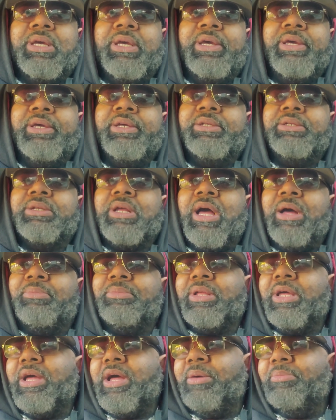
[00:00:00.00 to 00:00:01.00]
and
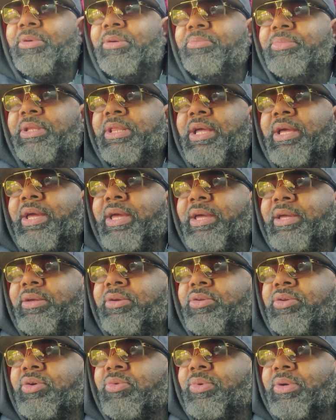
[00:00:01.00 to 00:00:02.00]
I'm gonna be like, hey,
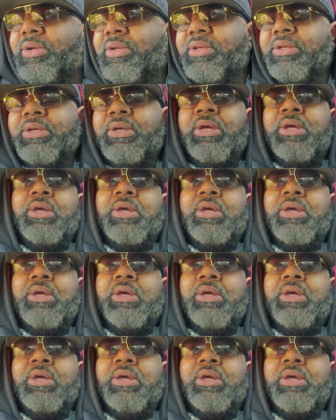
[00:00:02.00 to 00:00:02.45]
you know what?